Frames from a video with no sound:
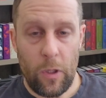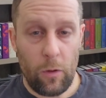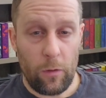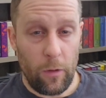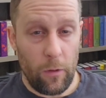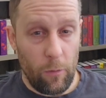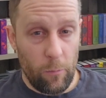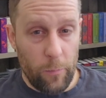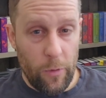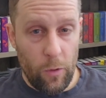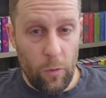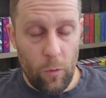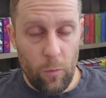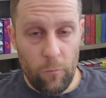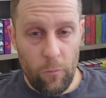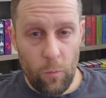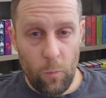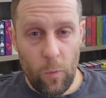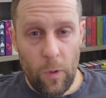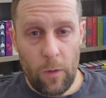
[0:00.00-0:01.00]
be a little bit
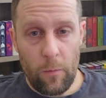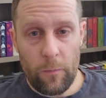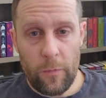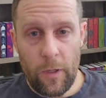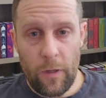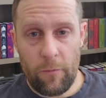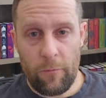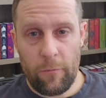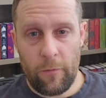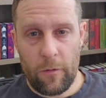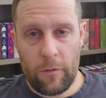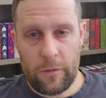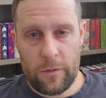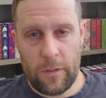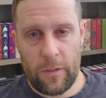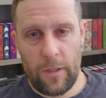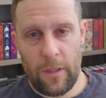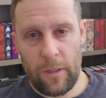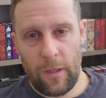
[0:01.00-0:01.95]
overwhelmed at first,